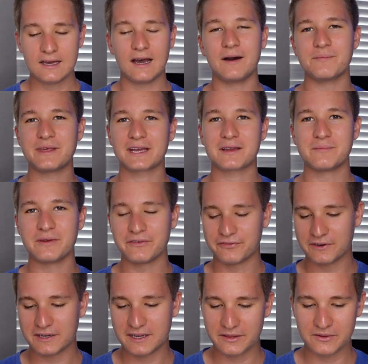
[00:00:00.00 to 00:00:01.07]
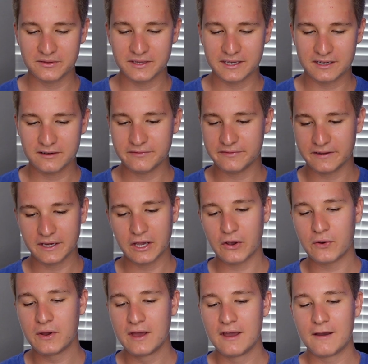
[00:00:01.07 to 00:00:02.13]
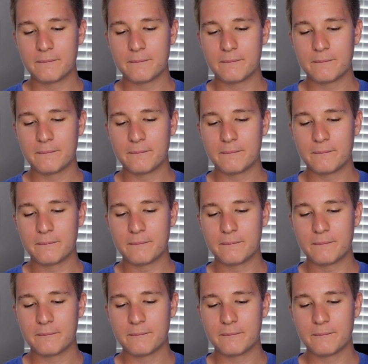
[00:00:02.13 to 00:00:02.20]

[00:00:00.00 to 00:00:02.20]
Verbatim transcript: Um, that can be for another later video.